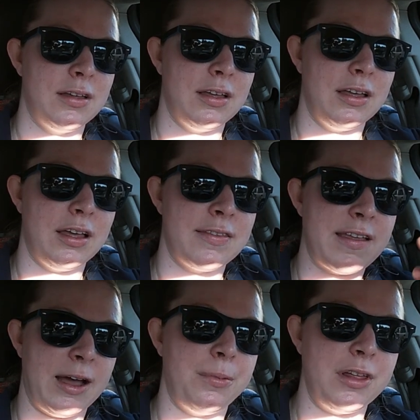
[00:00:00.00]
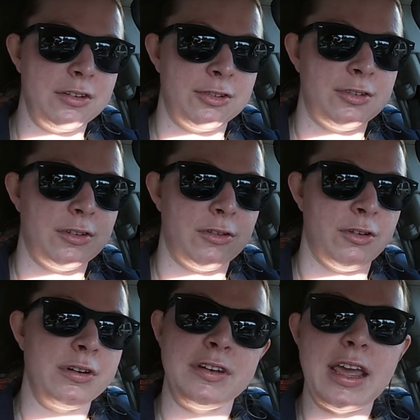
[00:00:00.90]
establish
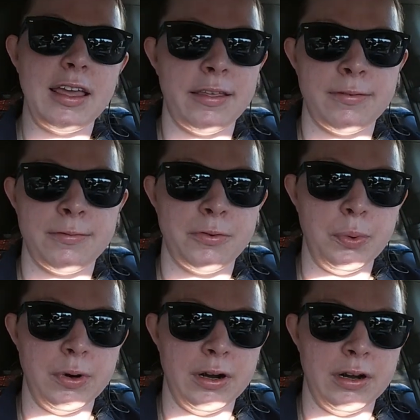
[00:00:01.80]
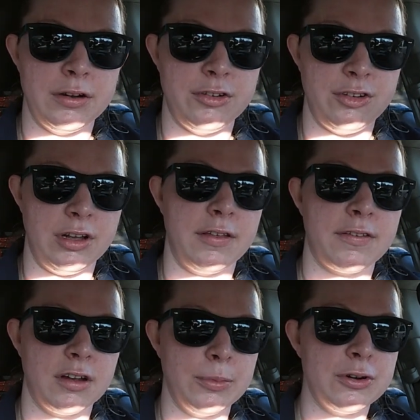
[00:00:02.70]
certain days for
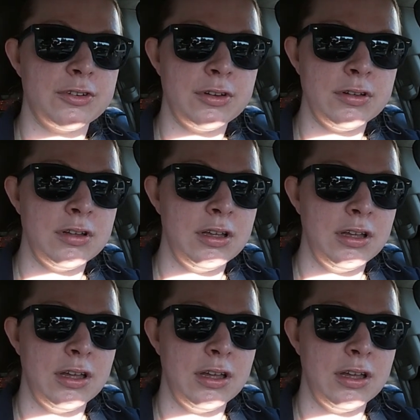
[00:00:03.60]
just commercial,